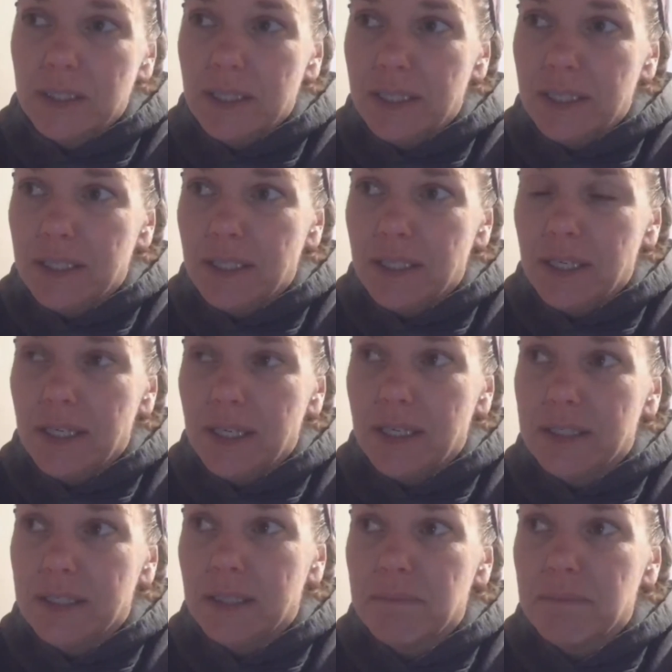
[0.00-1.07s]
and
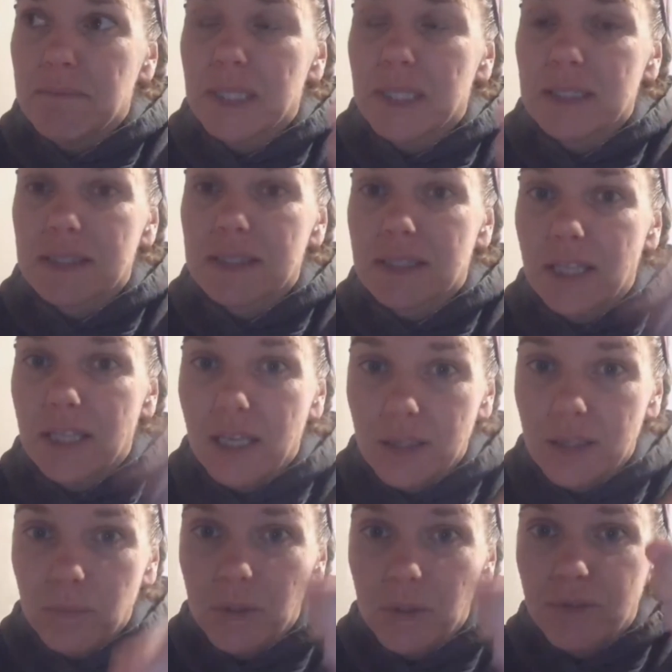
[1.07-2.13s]
I mix
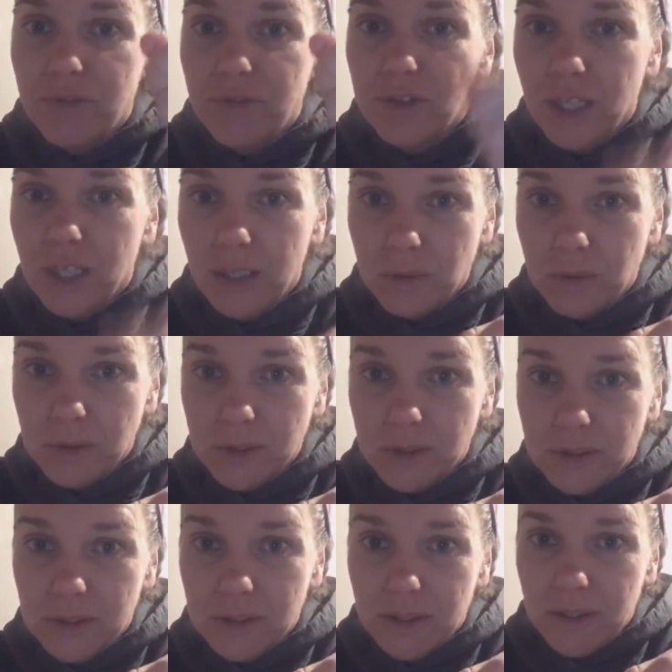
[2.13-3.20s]
that with flour,
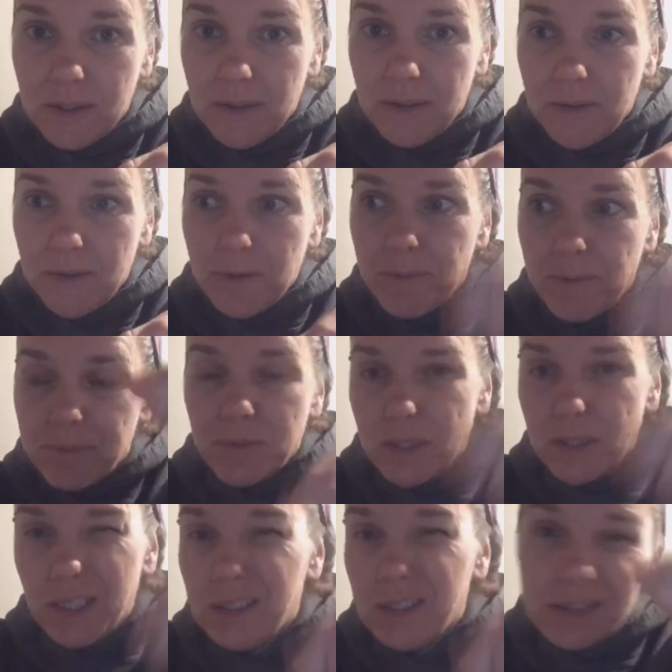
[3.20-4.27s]

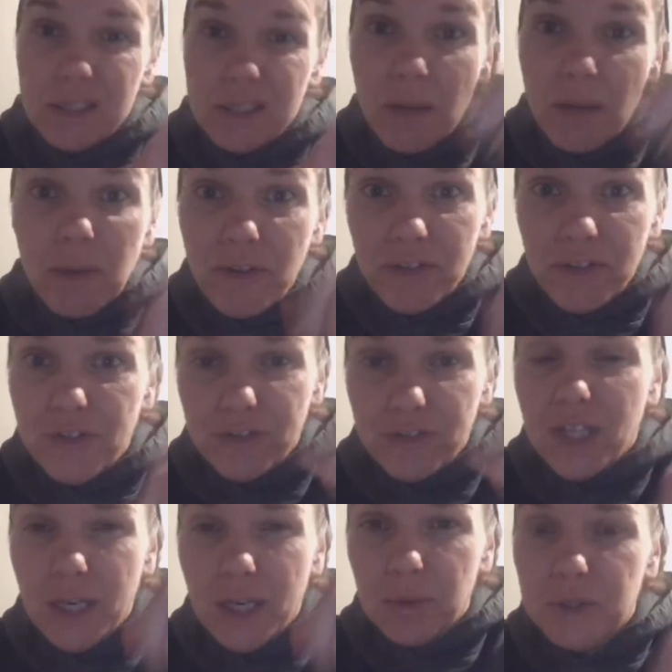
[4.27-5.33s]
like some of the
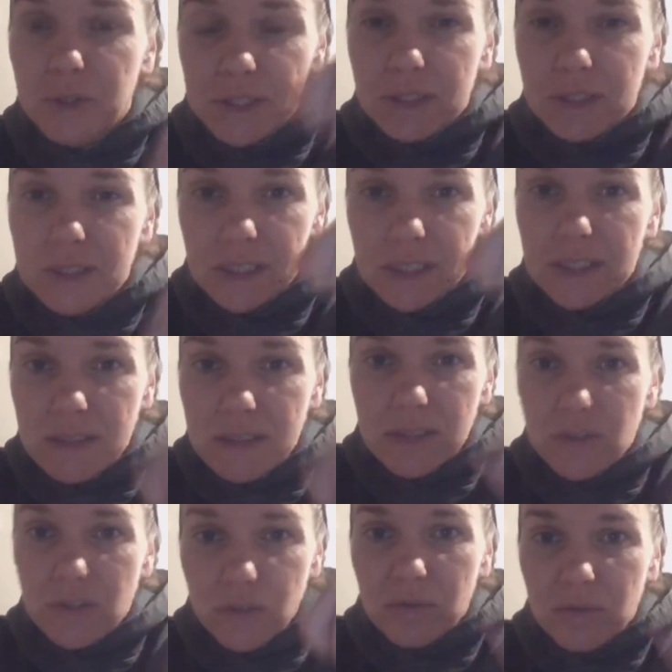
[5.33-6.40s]
flour till it gets,
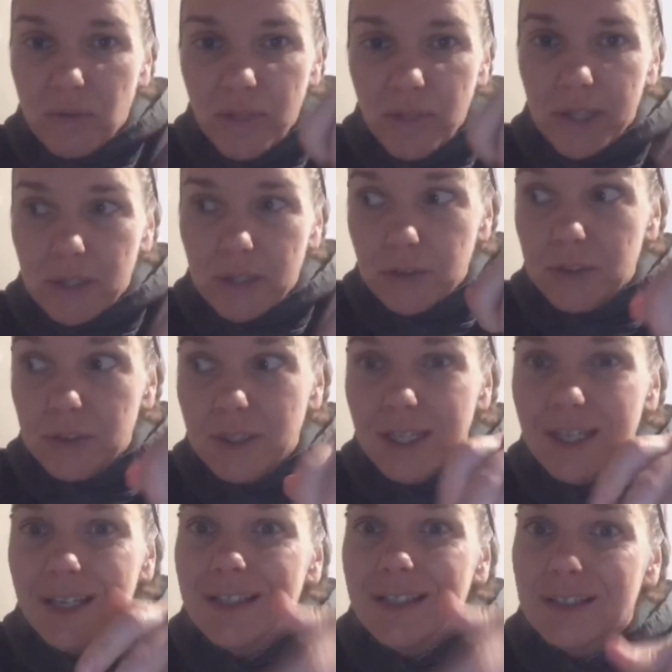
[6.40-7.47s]
thicker,
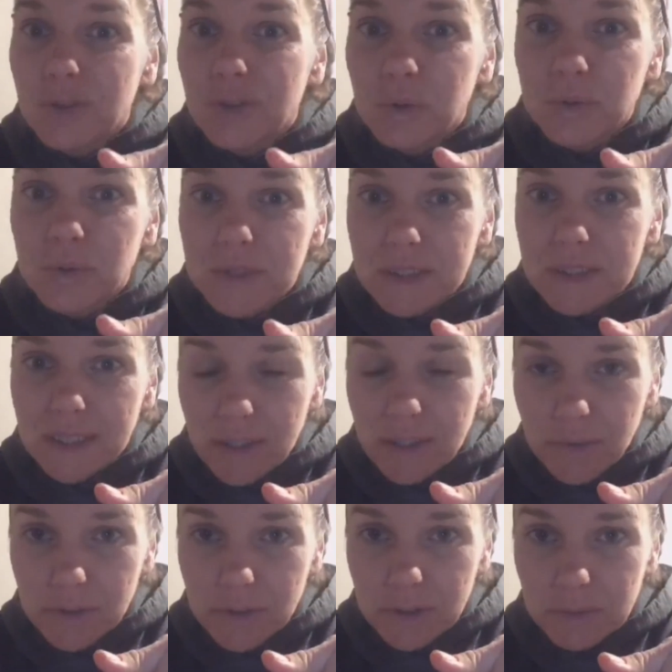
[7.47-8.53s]
and it cools it
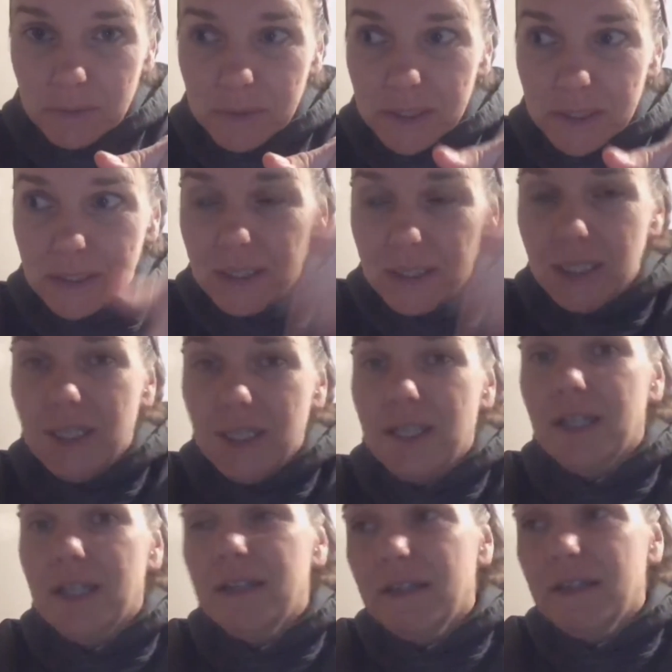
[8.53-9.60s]
down a little bit,
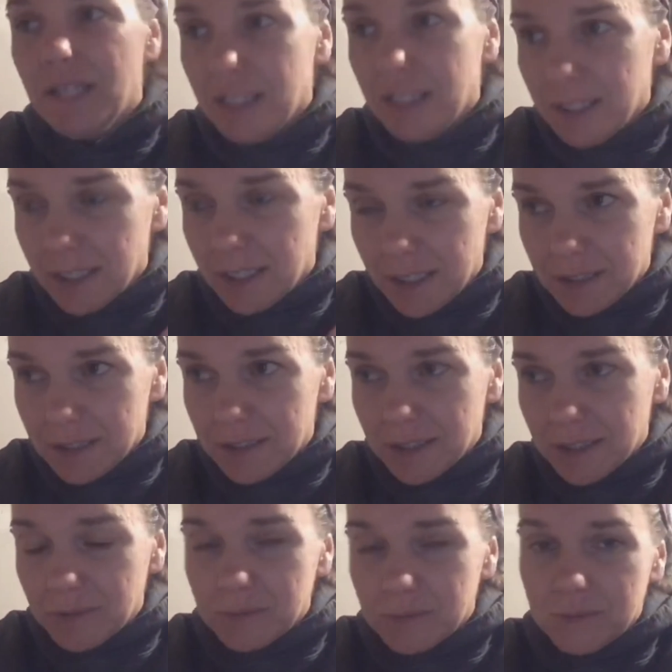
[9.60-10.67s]
and then I add
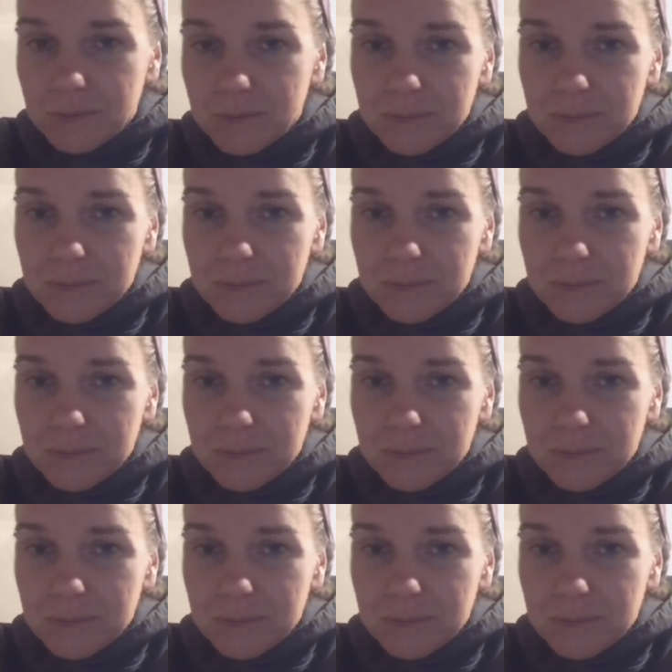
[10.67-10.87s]
that